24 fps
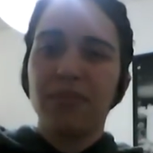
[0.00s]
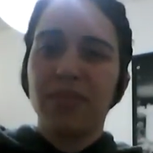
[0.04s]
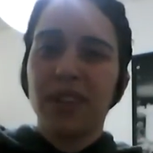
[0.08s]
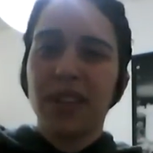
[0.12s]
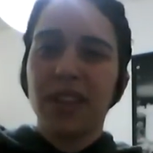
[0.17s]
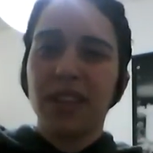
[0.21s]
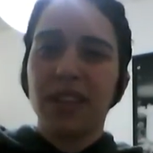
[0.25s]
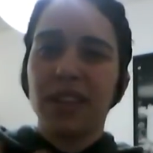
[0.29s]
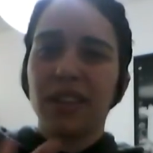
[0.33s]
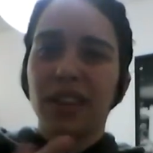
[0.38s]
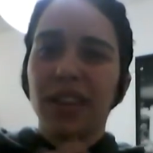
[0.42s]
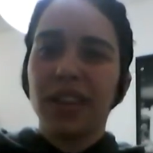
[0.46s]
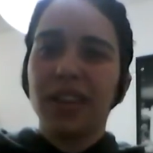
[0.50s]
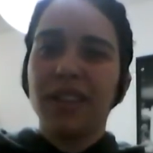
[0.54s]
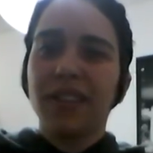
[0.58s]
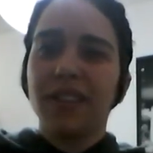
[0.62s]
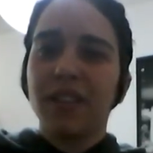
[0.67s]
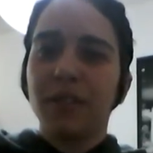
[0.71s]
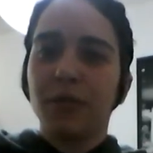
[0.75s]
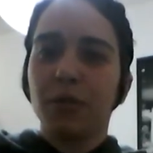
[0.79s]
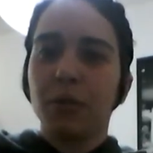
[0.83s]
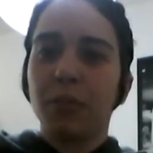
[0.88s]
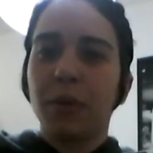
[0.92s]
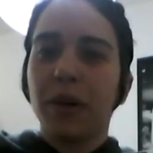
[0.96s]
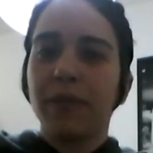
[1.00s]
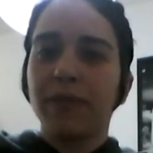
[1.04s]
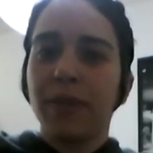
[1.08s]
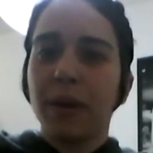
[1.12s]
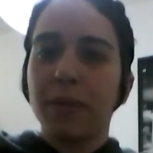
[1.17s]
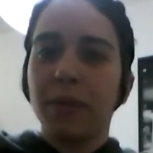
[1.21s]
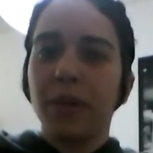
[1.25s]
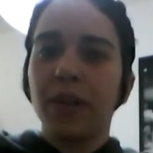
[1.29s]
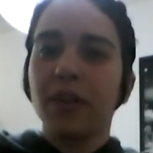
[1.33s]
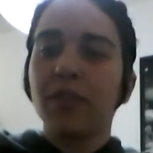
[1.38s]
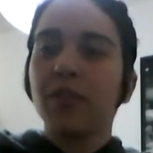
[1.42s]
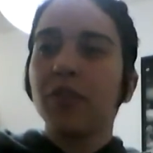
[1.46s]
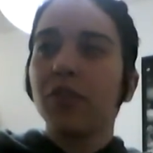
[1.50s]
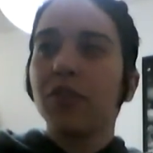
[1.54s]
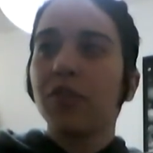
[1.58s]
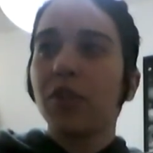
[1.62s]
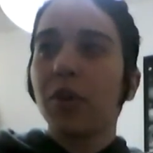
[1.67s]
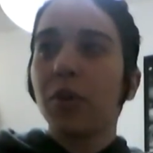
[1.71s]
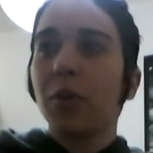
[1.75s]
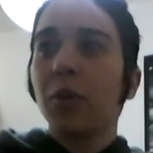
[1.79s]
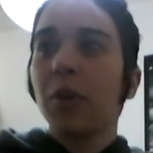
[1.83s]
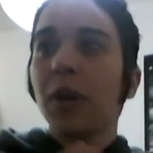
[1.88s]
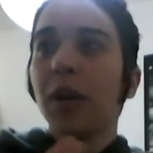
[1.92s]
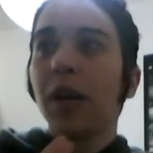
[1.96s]
and then let it sit for about 5 minutes or
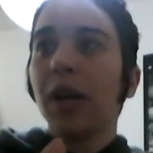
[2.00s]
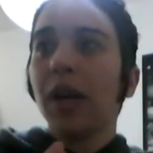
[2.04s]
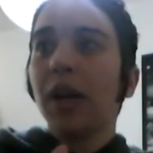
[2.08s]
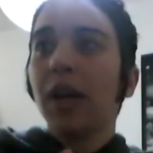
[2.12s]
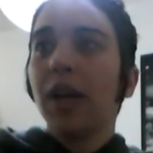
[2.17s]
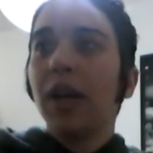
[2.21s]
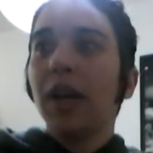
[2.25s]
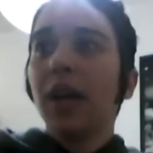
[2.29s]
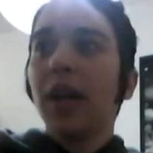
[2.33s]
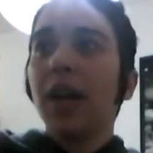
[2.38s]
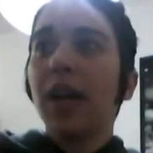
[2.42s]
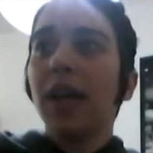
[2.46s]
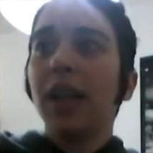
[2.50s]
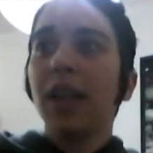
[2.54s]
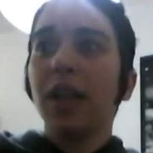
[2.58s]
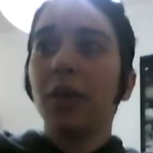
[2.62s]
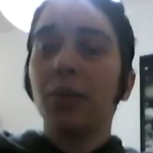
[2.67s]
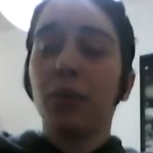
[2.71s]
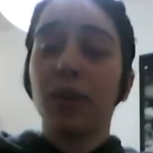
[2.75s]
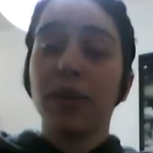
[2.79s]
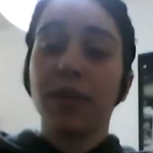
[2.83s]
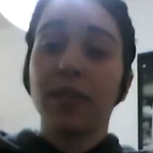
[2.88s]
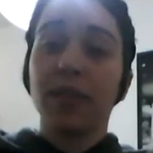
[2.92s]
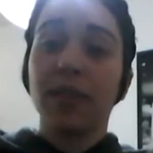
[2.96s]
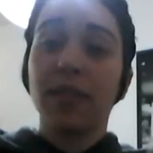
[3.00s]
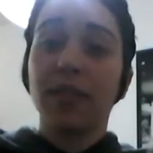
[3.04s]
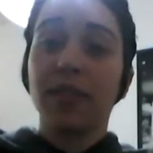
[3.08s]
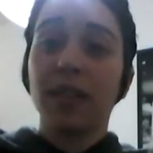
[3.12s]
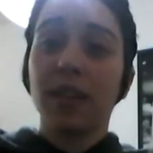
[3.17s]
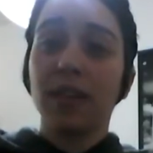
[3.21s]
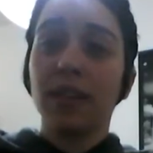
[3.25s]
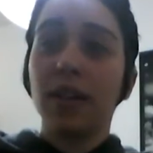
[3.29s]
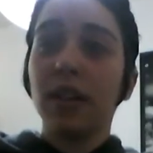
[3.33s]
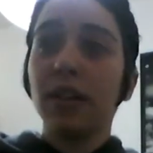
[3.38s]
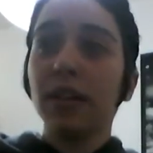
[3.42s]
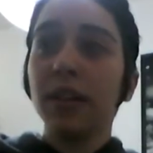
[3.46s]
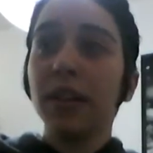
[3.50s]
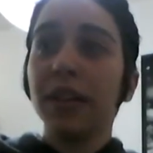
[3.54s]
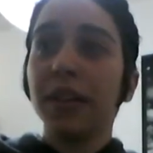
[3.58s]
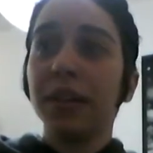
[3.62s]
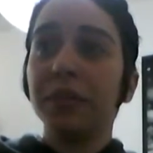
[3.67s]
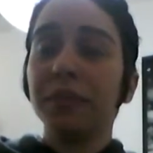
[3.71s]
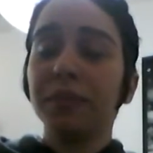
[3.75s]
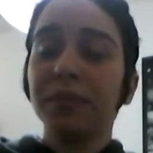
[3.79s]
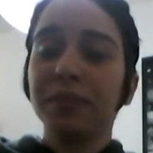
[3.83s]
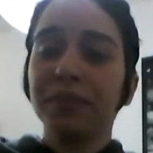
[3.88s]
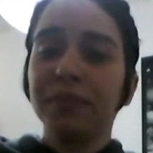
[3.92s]
so. And then once that's done, I'll eat it.